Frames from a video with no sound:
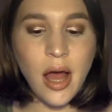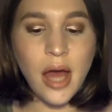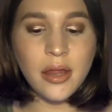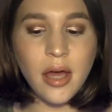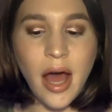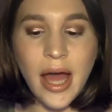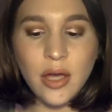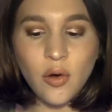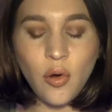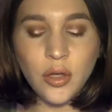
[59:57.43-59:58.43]

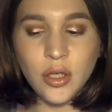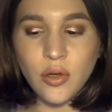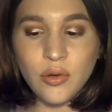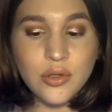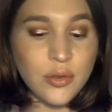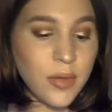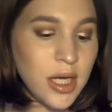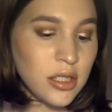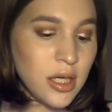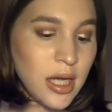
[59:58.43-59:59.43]
Costa
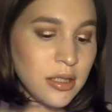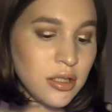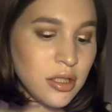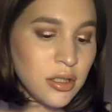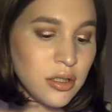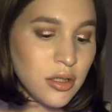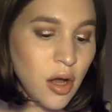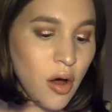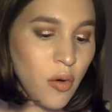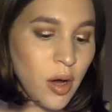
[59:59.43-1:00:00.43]
Riche. It's just
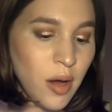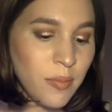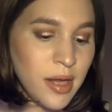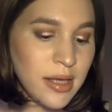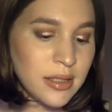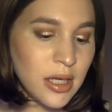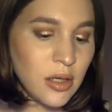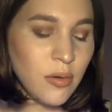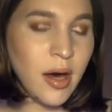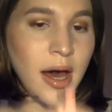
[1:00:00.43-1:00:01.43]
so amazing,
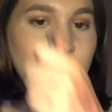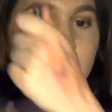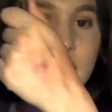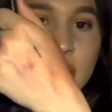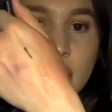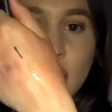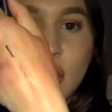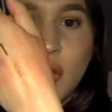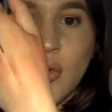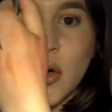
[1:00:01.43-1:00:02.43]
you guys. It's such a
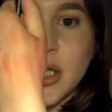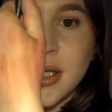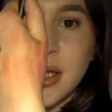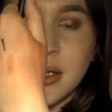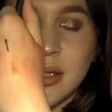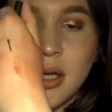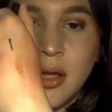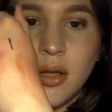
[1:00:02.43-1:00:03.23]
gorgeous...